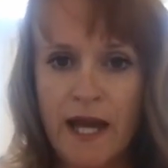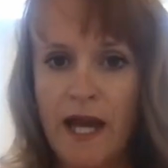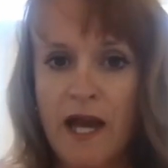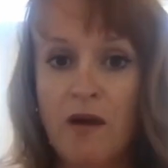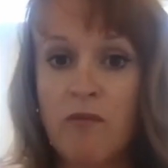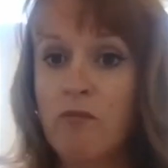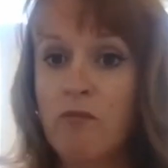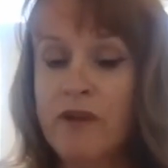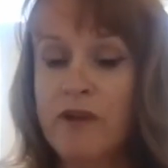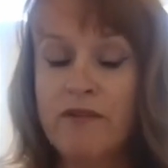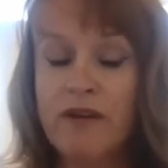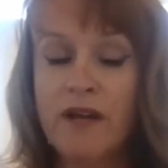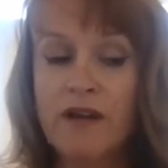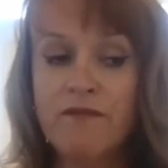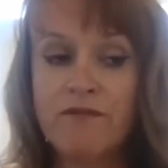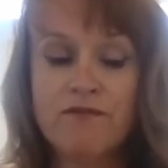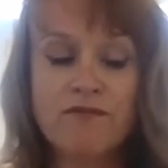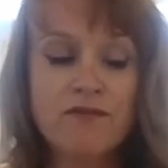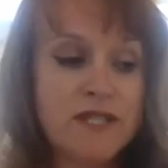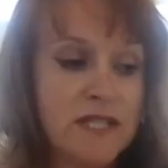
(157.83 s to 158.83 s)
And we
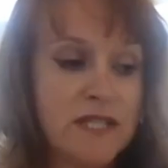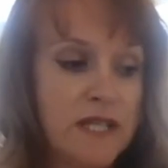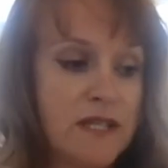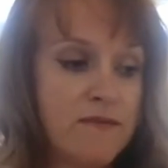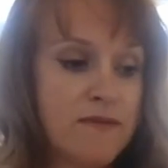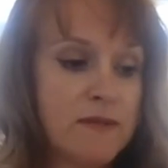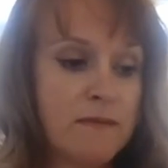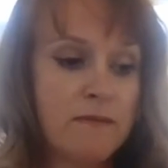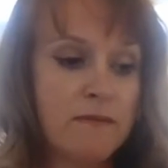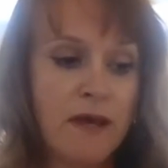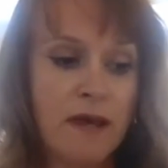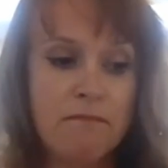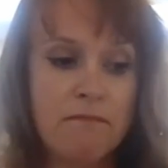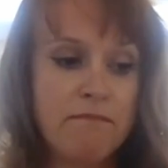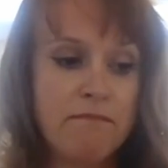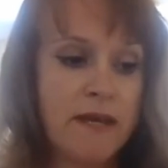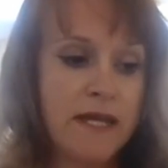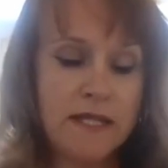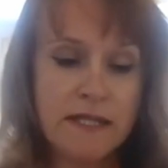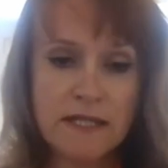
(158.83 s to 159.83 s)
have received some
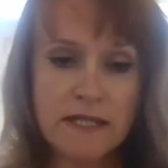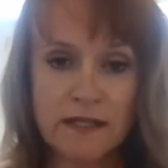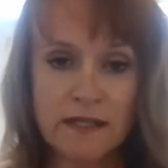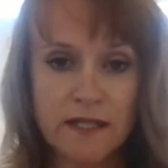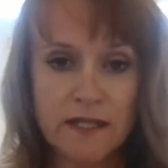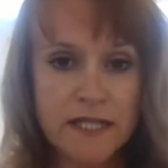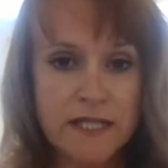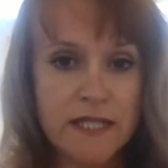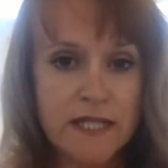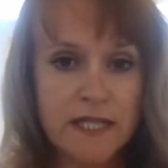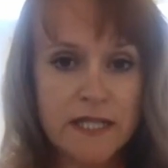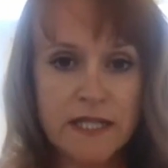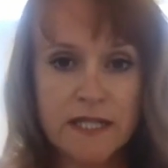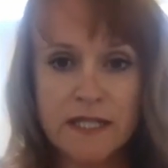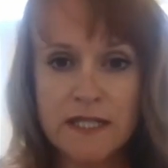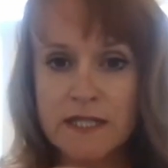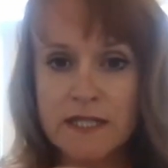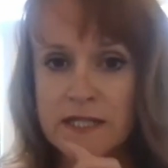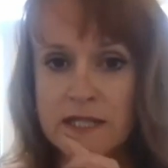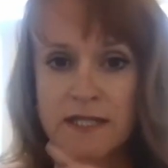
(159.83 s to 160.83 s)
amazing
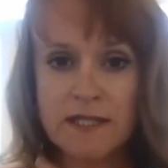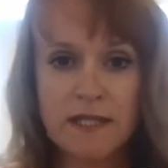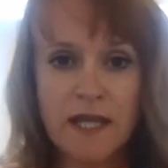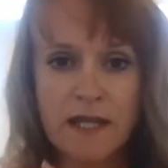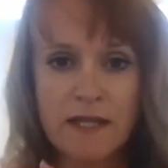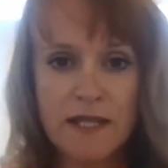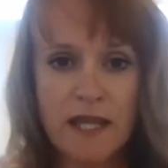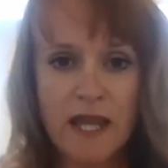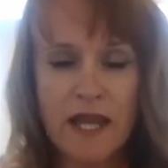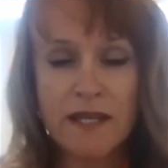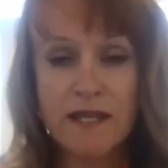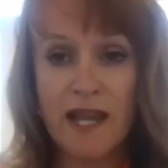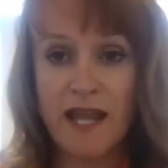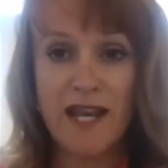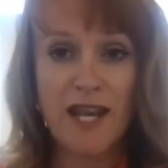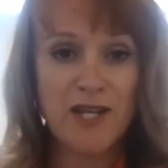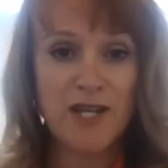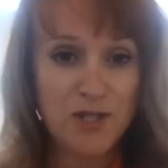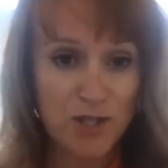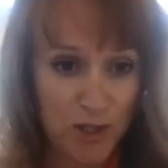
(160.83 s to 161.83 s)
ideas and, and, and,
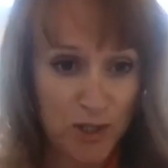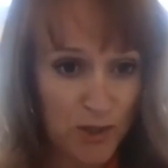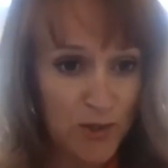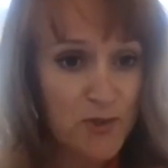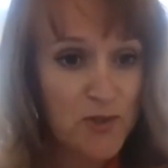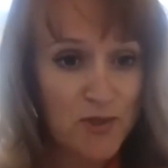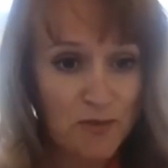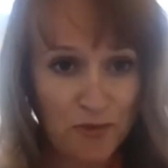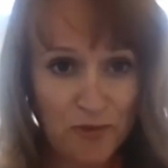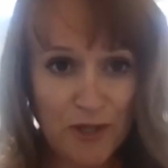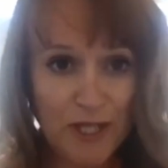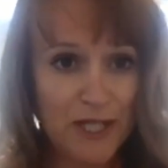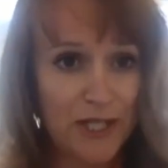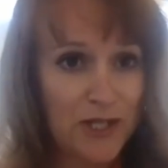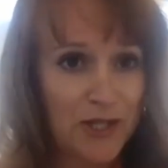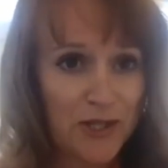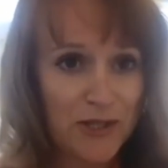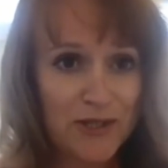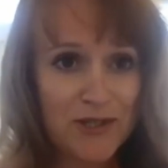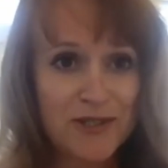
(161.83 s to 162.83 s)
and actually got some
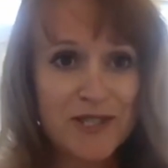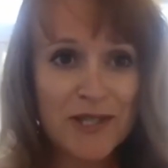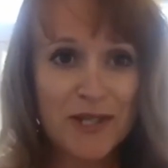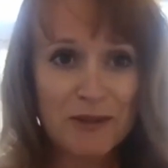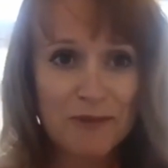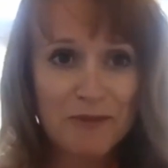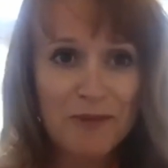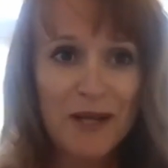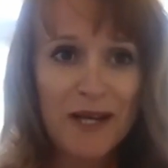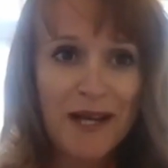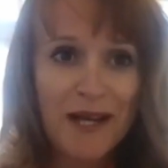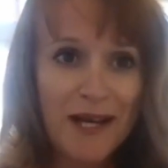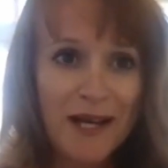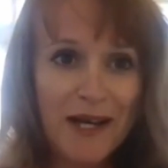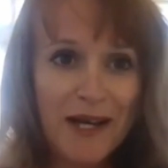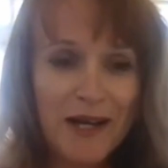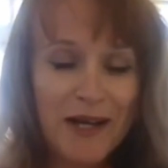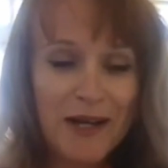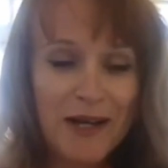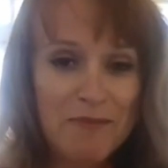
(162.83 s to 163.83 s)
really good um,
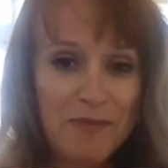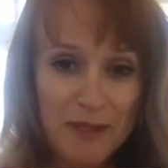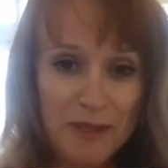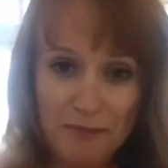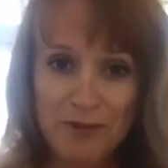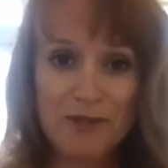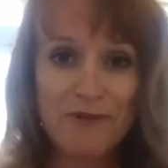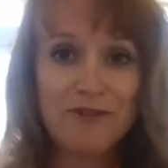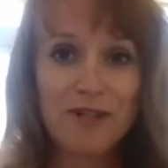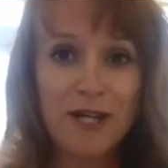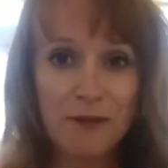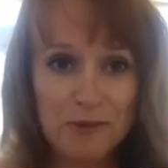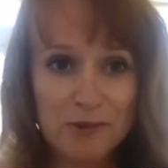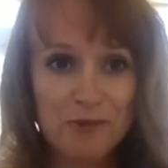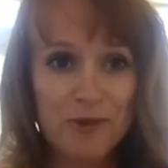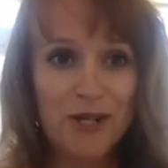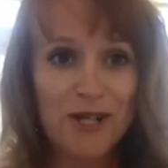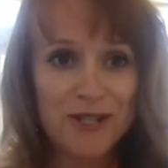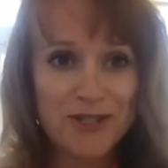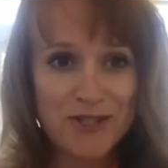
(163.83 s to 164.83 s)
uh, people who've come
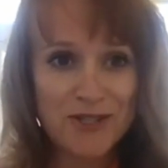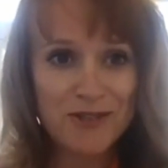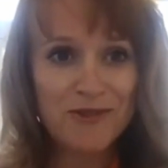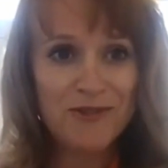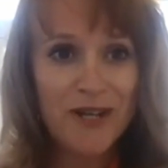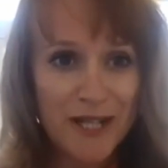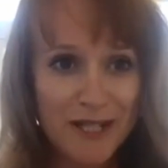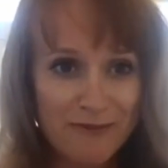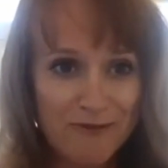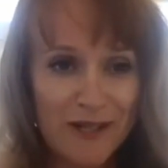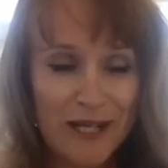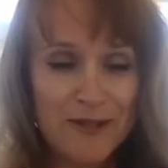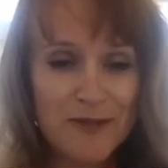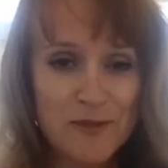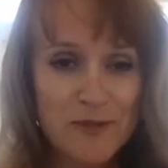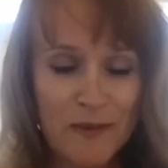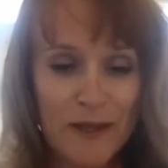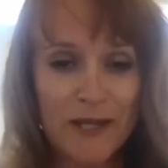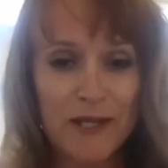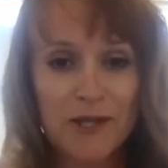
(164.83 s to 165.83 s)
and worked at
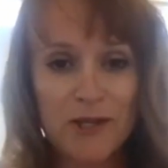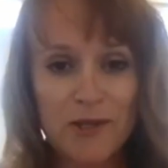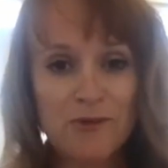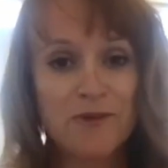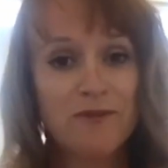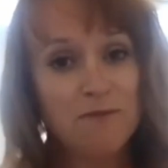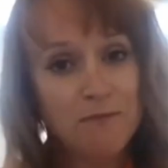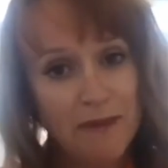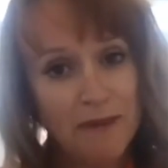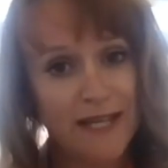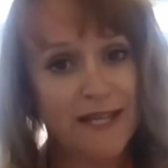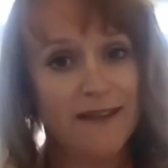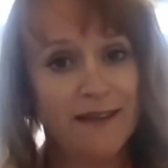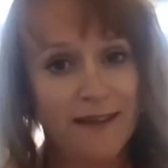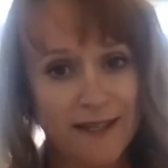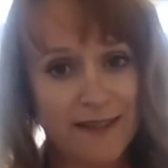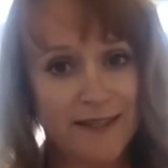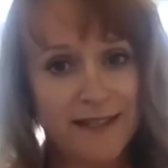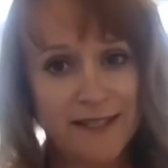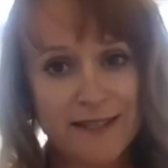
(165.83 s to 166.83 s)
Railsbank who we've met
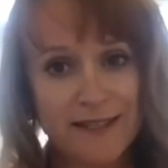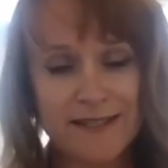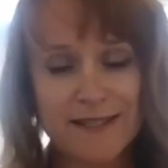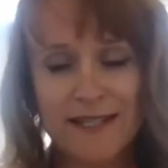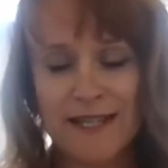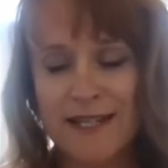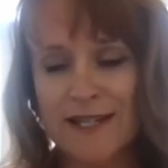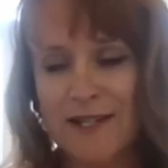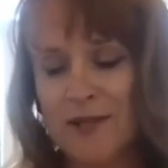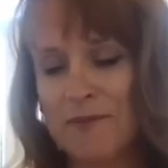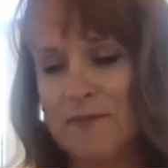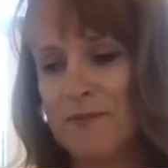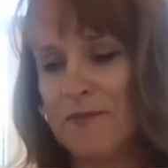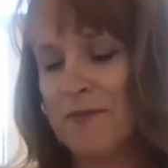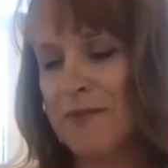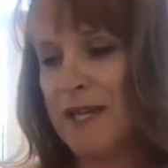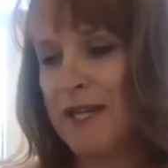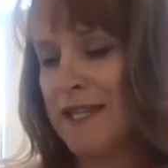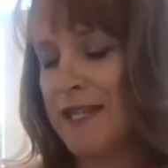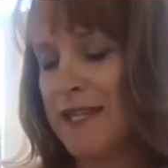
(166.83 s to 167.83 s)
at these,
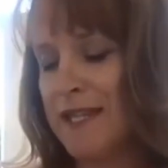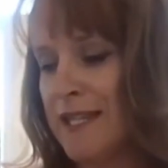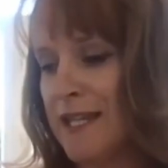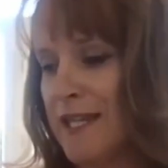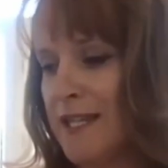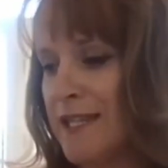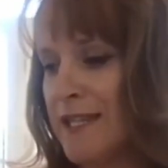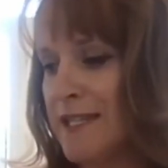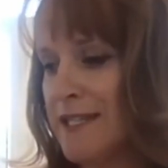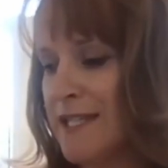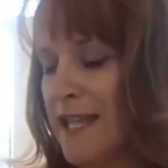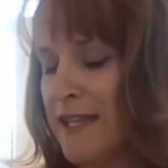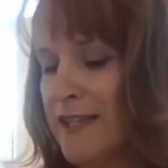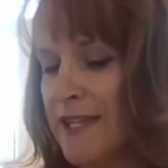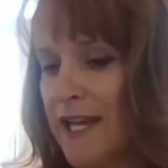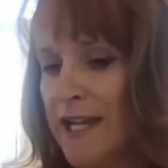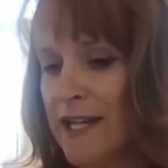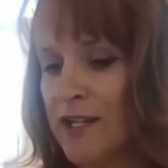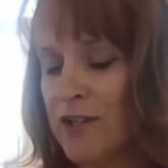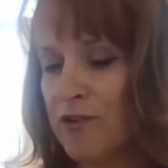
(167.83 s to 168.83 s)
um, at, at these,
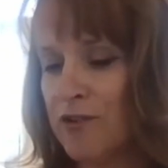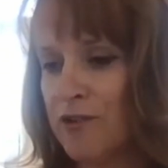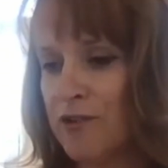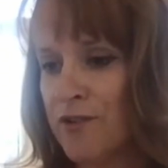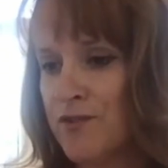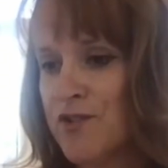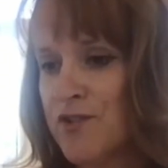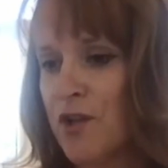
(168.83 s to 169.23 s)
the hackathons.